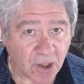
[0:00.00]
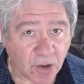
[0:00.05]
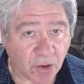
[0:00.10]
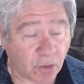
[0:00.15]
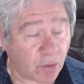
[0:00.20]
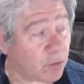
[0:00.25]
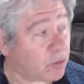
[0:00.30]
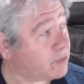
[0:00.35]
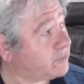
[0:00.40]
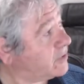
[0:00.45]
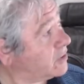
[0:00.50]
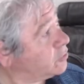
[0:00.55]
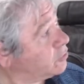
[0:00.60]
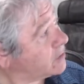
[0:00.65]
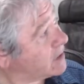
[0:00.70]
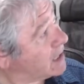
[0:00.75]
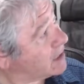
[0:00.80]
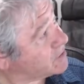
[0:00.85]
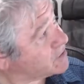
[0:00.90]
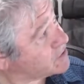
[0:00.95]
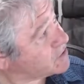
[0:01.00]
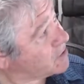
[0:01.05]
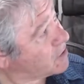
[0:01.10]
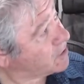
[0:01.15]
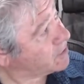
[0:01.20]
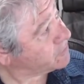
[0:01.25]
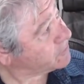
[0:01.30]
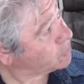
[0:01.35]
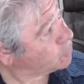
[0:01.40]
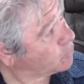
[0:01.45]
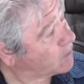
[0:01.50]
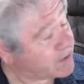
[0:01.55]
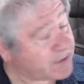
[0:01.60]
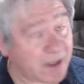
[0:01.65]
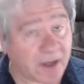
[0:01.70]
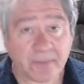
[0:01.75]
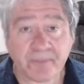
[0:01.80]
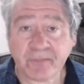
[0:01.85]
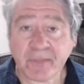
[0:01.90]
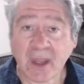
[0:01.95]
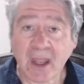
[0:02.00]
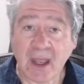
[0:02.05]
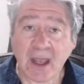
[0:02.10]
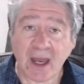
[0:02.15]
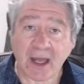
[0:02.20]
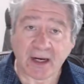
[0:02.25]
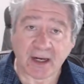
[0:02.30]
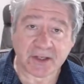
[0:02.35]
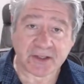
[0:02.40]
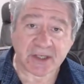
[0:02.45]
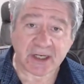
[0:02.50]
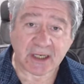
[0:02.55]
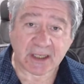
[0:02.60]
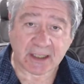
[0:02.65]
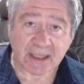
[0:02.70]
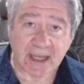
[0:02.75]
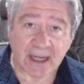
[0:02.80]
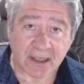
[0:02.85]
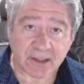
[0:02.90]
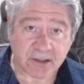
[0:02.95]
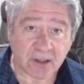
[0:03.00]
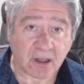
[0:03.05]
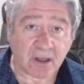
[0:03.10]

or if I look outside at the weather and I see clouds,